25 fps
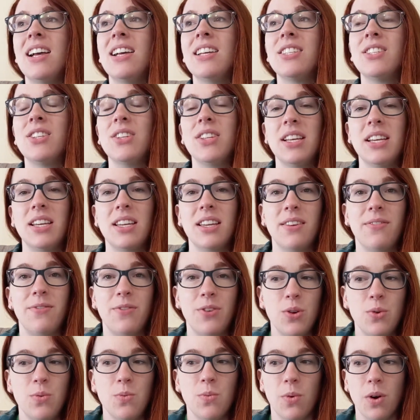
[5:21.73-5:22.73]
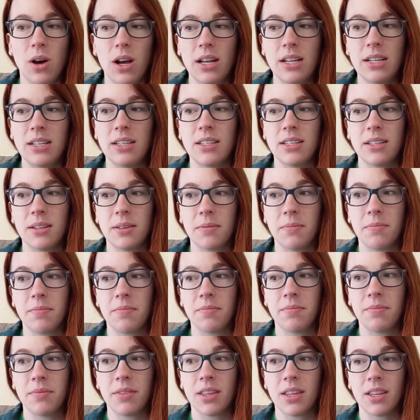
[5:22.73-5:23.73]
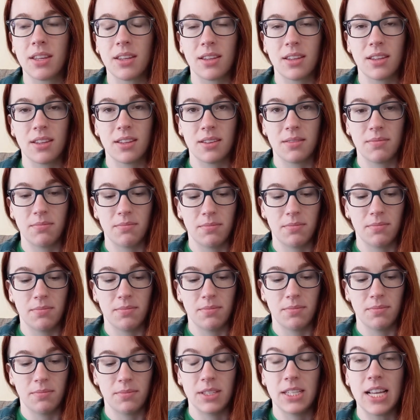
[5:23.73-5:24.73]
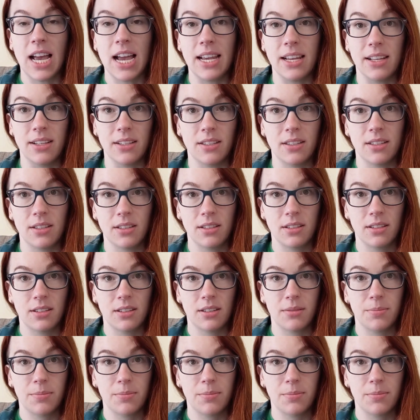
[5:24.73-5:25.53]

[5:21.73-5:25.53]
So like, if you want science,